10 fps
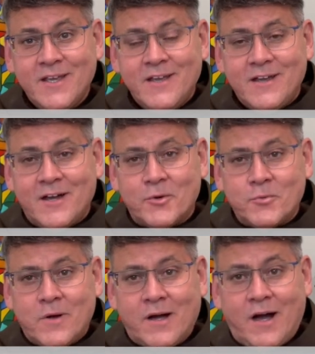
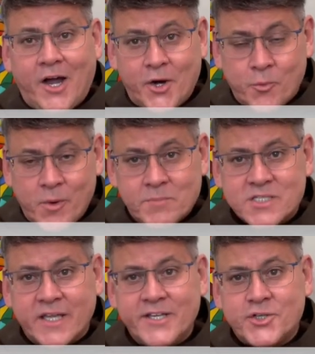on our
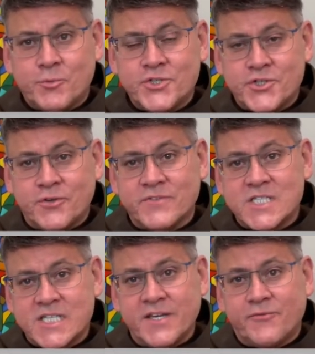website to reserve a
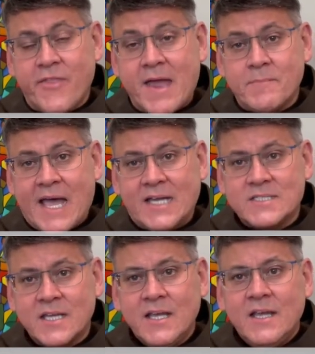seat for that Mass.
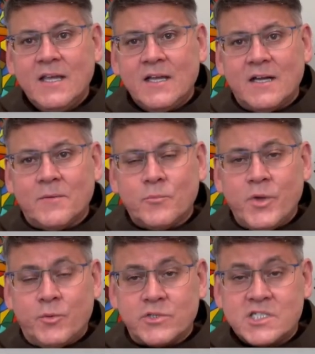We
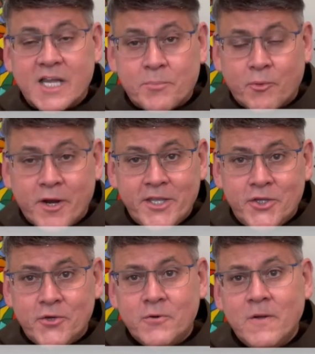will separate
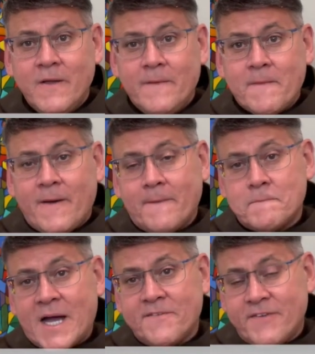you
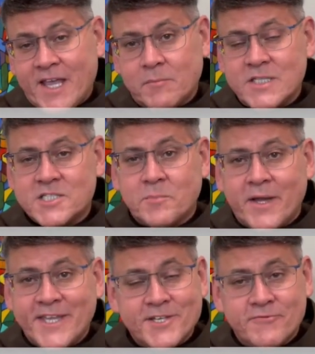by families and by
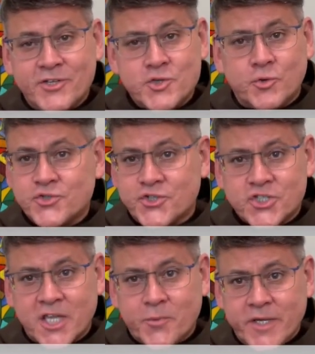individuals, just
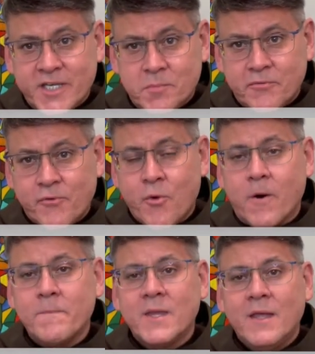like we did
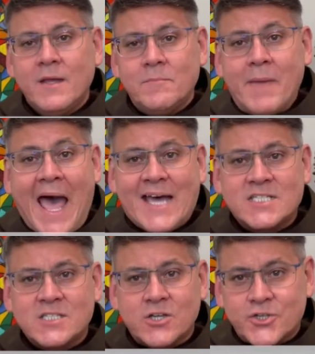before.
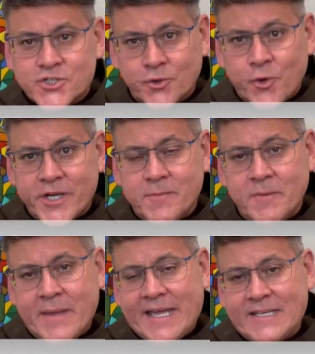Masks are still going to be
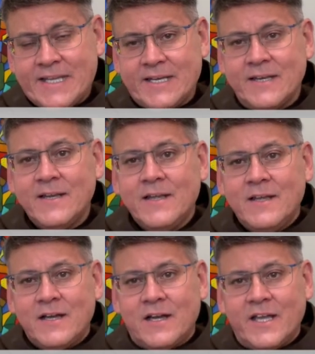mandated,
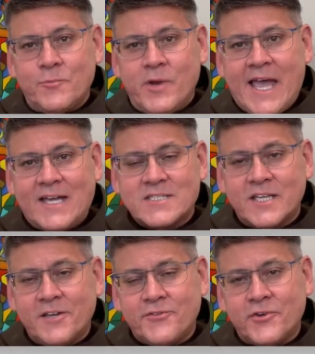and we ask that
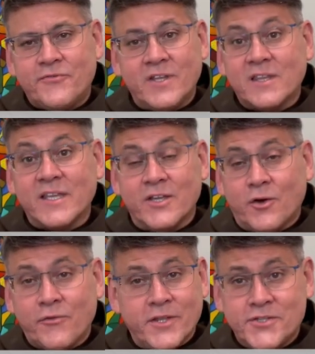if you're feeling
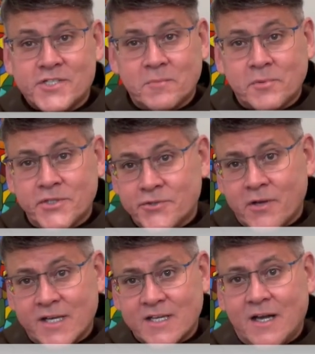ill that you simply do
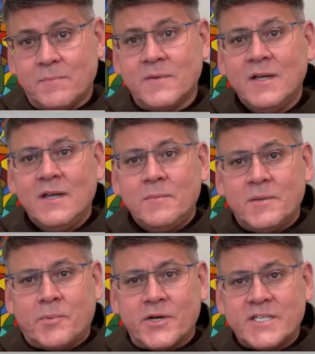not come, but
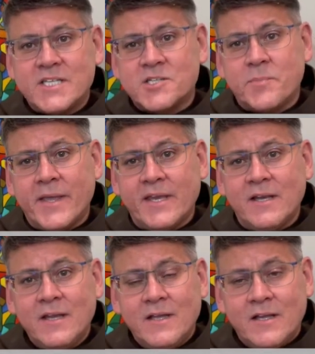participate
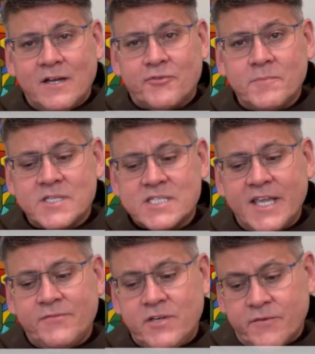from the
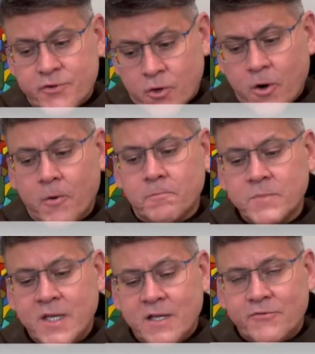safety of your home
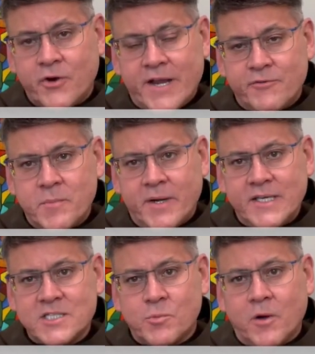for
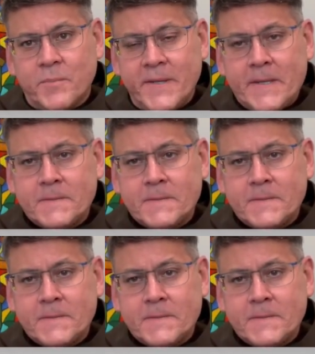everybody's well-being.